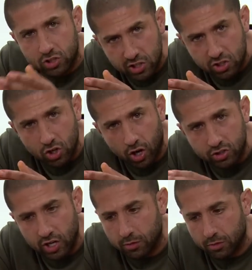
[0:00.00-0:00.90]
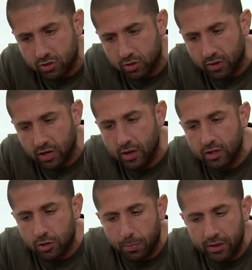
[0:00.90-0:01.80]
discharge element of it,
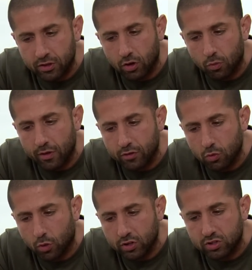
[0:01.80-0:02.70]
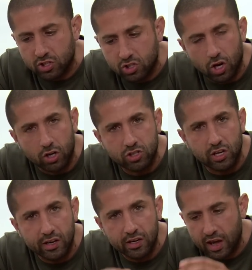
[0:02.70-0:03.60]
depending on whether you want to discharge the lead in